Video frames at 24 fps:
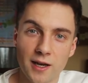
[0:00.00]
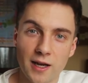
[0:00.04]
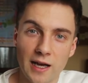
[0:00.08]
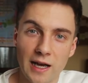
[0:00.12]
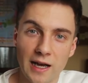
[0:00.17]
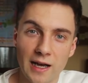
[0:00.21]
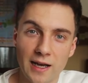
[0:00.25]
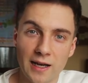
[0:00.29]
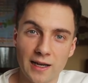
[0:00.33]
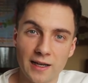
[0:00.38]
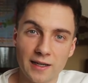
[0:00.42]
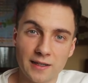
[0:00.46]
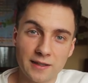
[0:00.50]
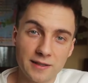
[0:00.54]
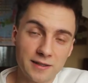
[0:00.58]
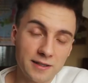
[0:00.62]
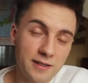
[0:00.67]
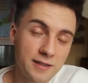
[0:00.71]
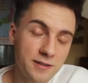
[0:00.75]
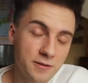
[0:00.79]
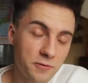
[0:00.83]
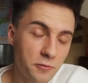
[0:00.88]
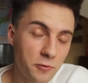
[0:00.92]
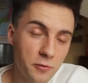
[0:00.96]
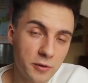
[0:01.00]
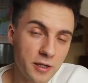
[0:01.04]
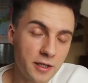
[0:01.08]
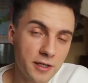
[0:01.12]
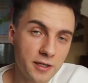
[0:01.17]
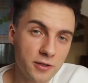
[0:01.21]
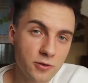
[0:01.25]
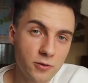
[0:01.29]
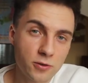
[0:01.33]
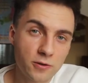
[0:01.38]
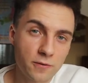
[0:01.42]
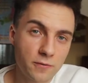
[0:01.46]
And it's
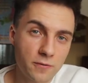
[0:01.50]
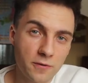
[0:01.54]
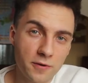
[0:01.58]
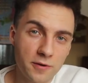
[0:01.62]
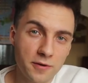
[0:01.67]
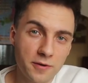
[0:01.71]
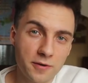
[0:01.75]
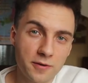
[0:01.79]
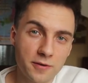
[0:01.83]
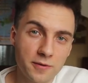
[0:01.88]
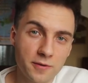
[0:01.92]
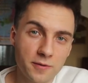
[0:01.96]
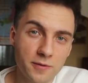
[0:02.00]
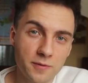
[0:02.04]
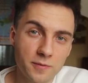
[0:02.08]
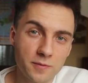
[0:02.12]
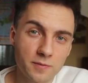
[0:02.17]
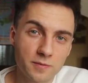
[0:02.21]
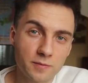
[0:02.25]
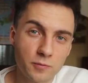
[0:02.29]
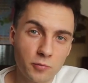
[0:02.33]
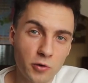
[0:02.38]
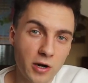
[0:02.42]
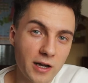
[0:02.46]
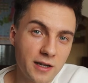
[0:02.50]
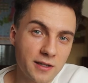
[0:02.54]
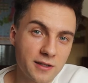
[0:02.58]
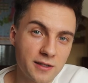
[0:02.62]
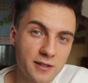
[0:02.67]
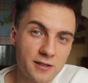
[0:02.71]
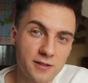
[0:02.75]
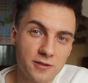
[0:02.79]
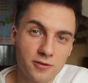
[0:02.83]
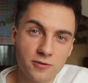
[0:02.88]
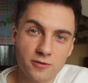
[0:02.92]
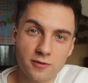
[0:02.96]
really good for practice.